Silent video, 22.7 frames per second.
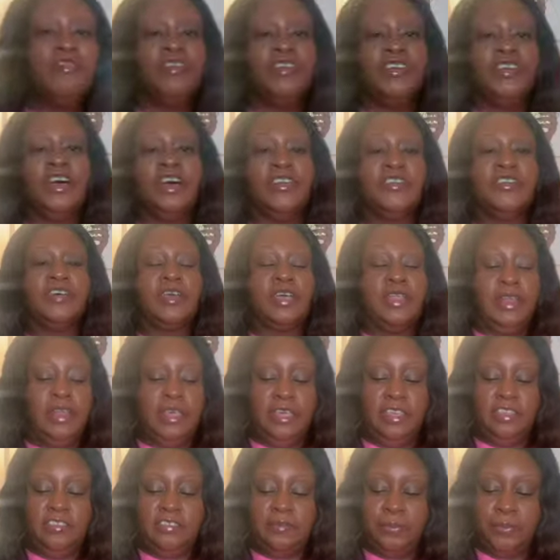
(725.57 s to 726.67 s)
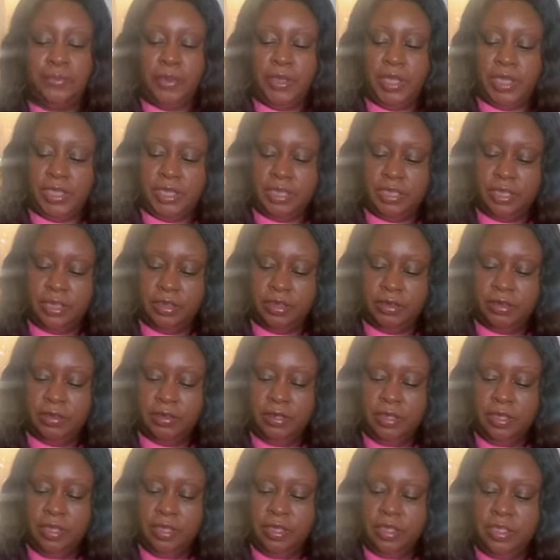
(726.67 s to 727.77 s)
another Glade spray here.
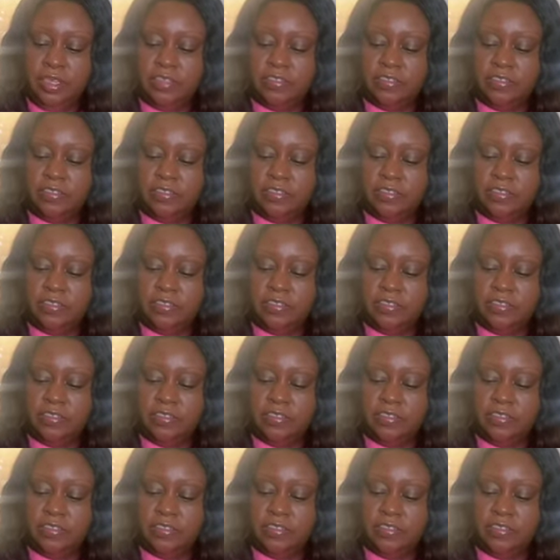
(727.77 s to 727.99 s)
It's